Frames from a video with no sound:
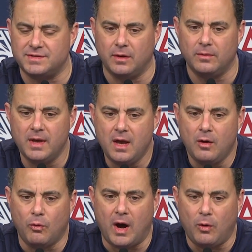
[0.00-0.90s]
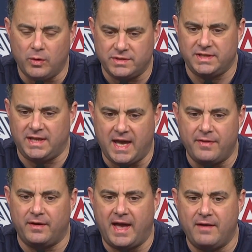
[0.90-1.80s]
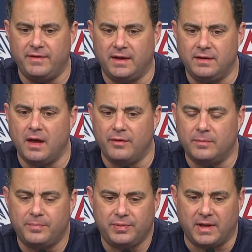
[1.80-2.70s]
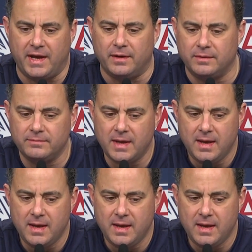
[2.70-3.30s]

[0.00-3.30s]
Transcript: So while we're together, having another player